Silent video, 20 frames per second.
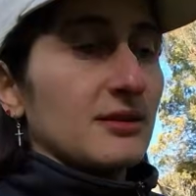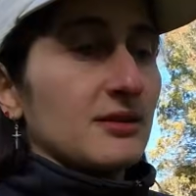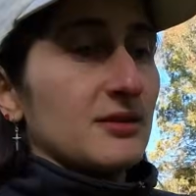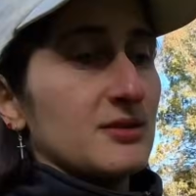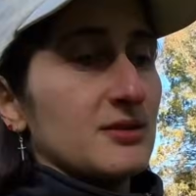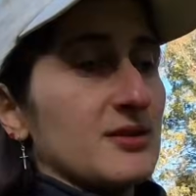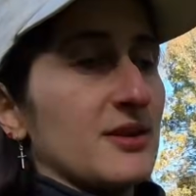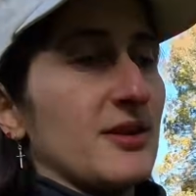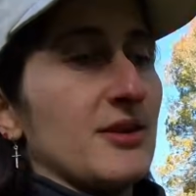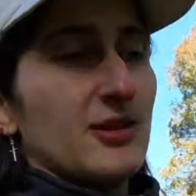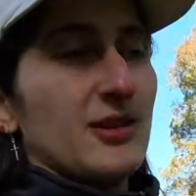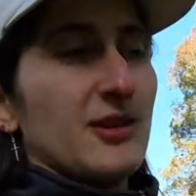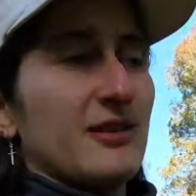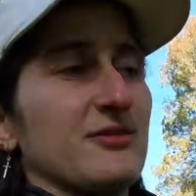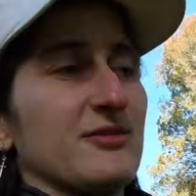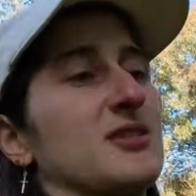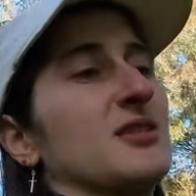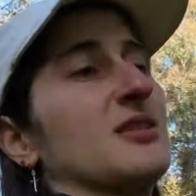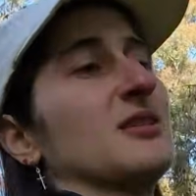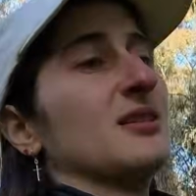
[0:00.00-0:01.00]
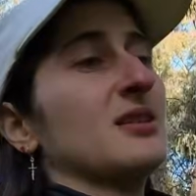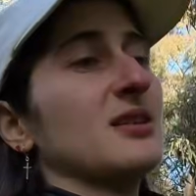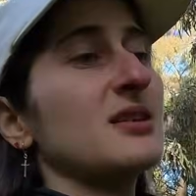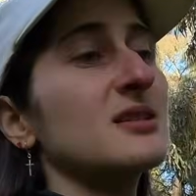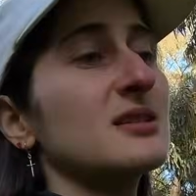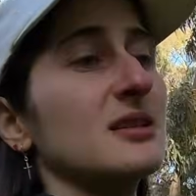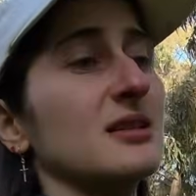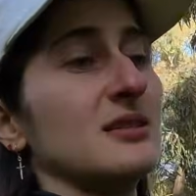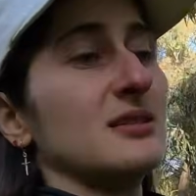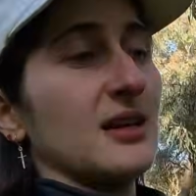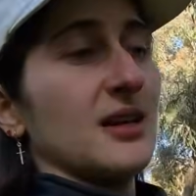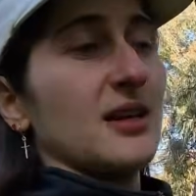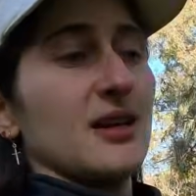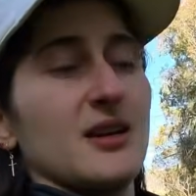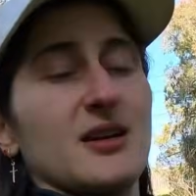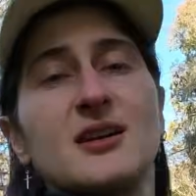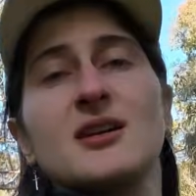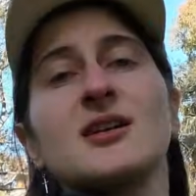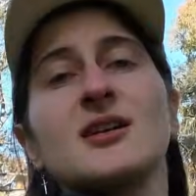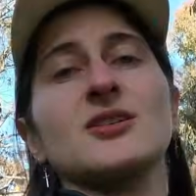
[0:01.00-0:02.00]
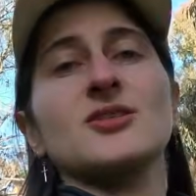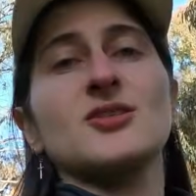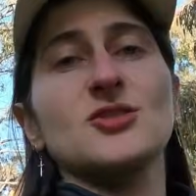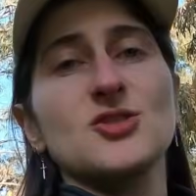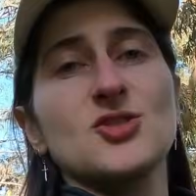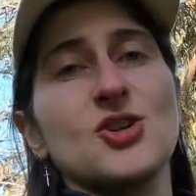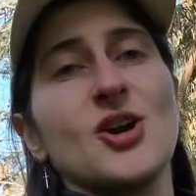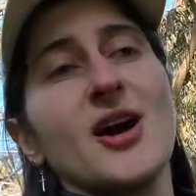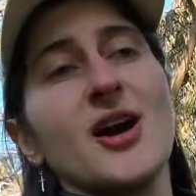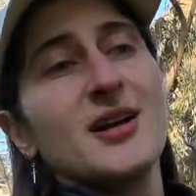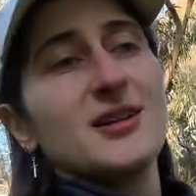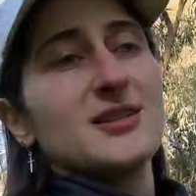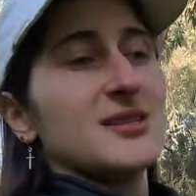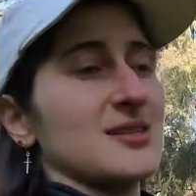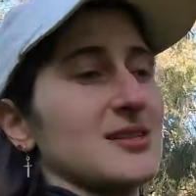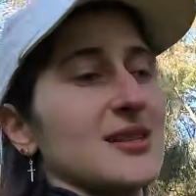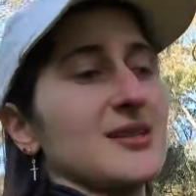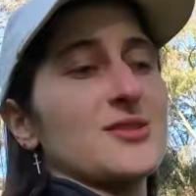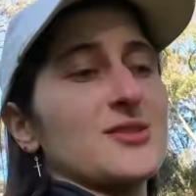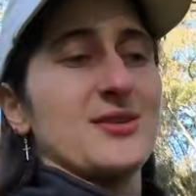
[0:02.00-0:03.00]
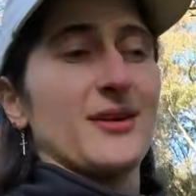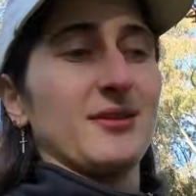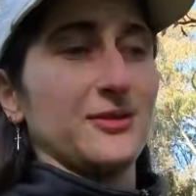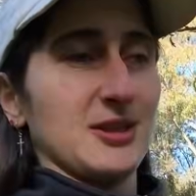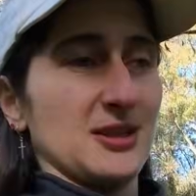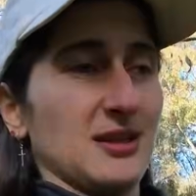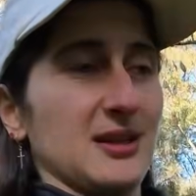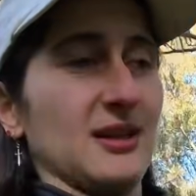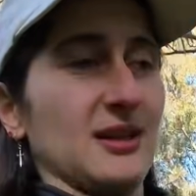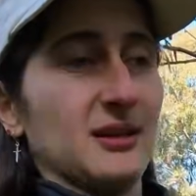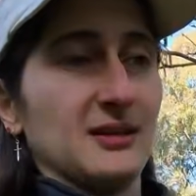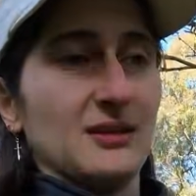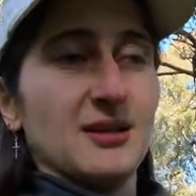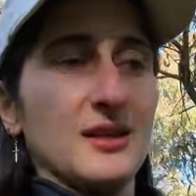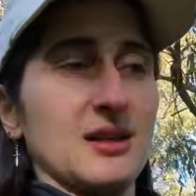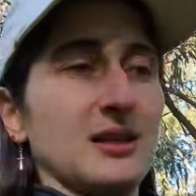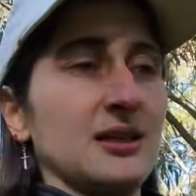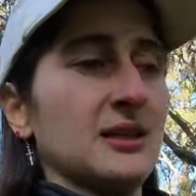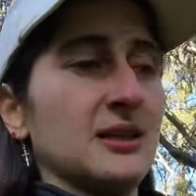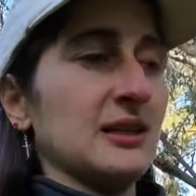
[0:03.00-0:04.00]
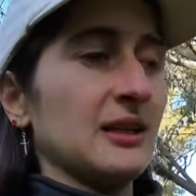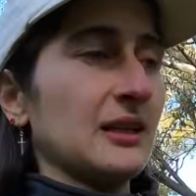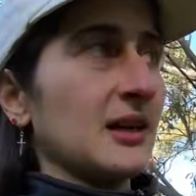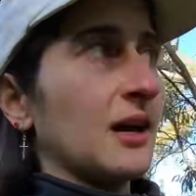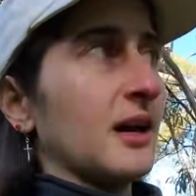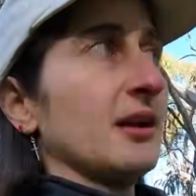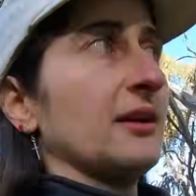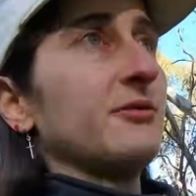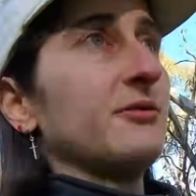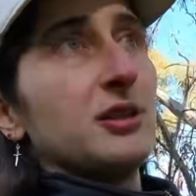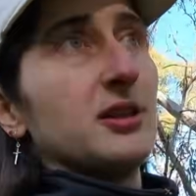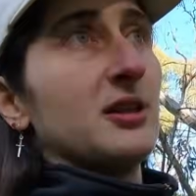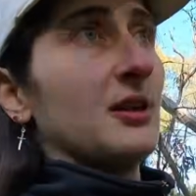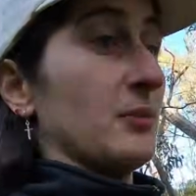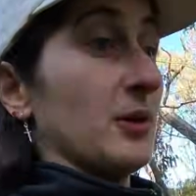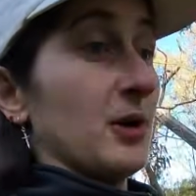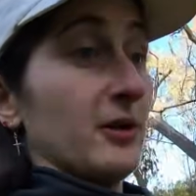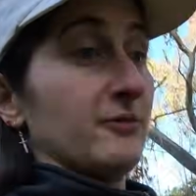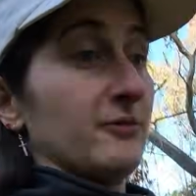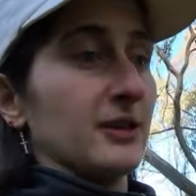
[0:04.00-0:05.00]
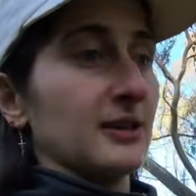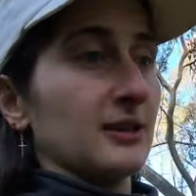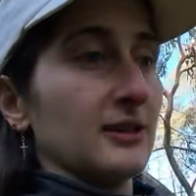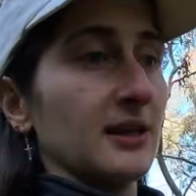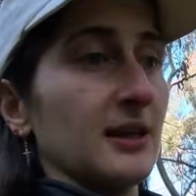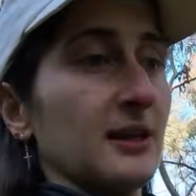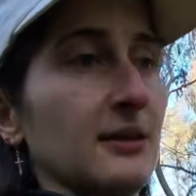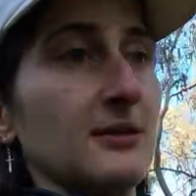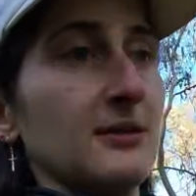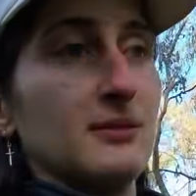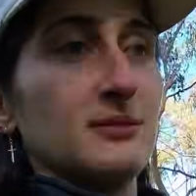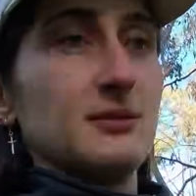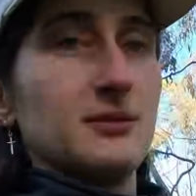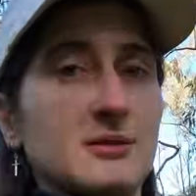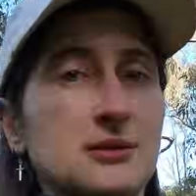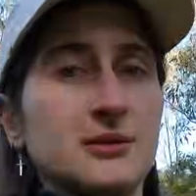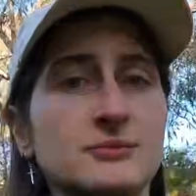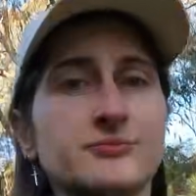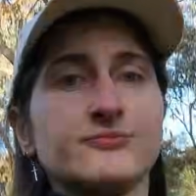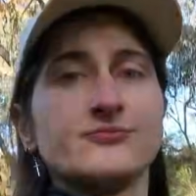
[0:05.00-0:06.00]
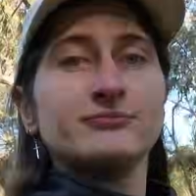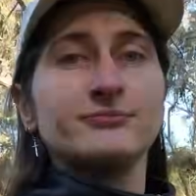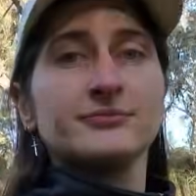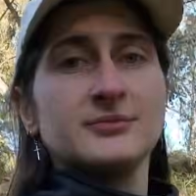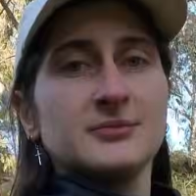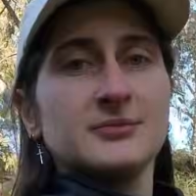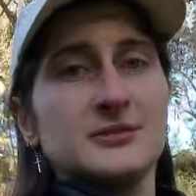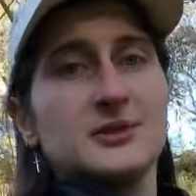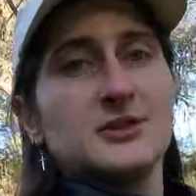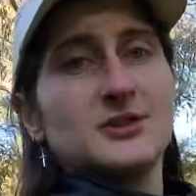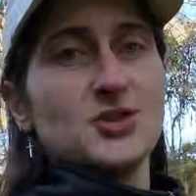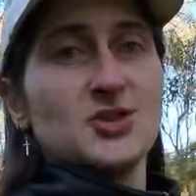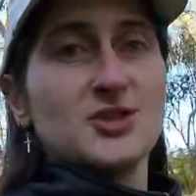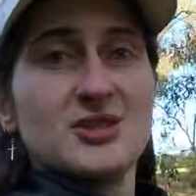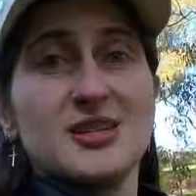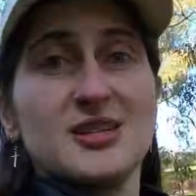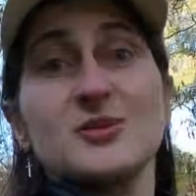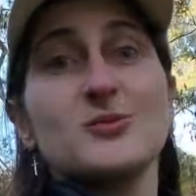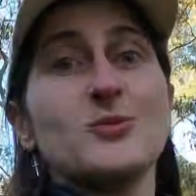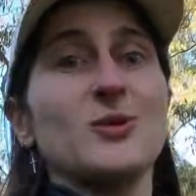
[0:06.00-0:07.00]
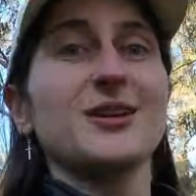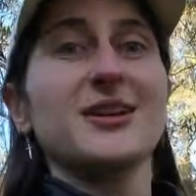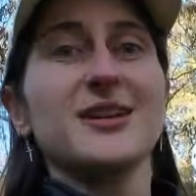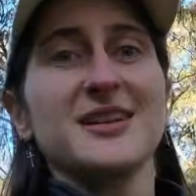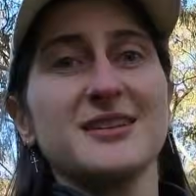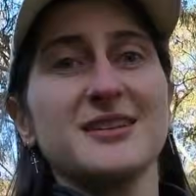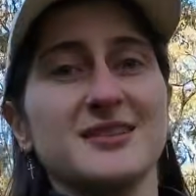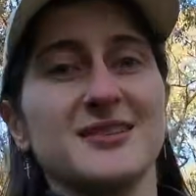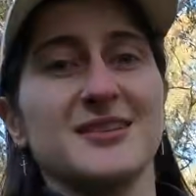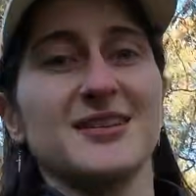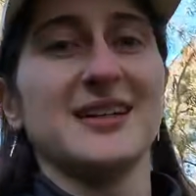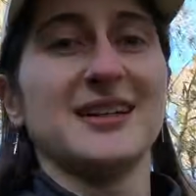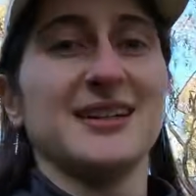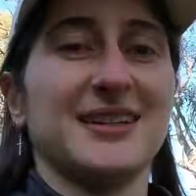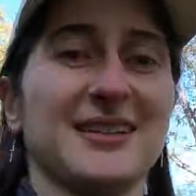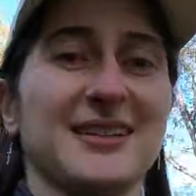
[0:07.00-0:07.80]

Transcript: because I don't have to sit there trying to censor everything and cut everything perfectly. Just is what it is.